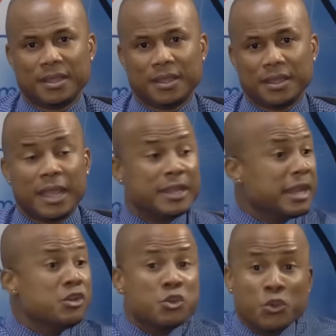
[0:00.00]
And I
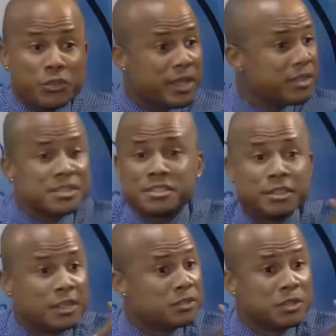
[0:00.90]
know that this is
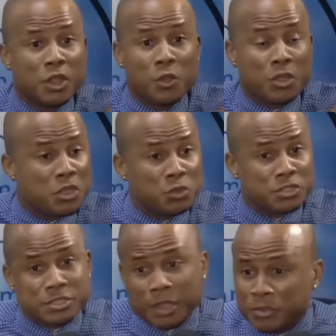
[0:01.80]
not one of
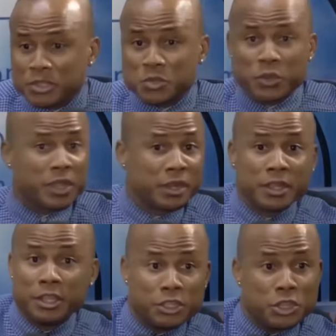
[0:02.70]
those topics where,
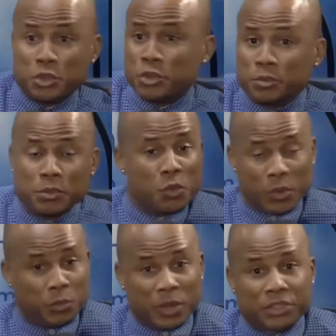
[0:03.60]

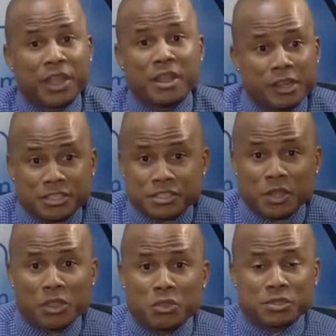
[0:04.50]
well, thank God it's
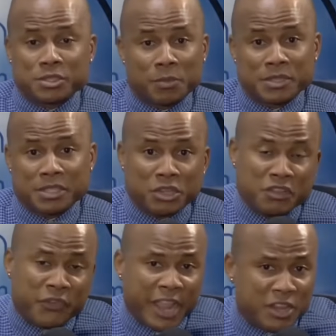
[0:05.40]
not one of those topics that could
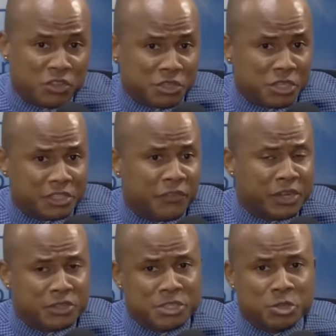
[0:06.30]
divide
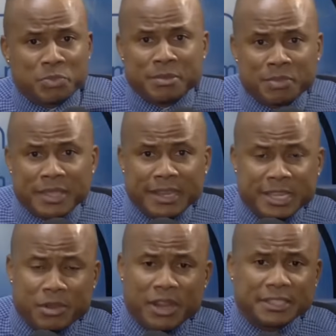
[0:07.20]
us into PNP and
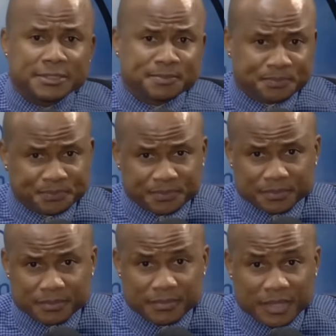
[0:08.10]
Labour right.
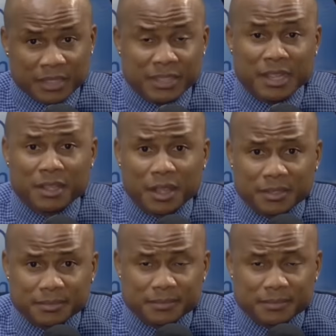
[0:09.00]
Thank God.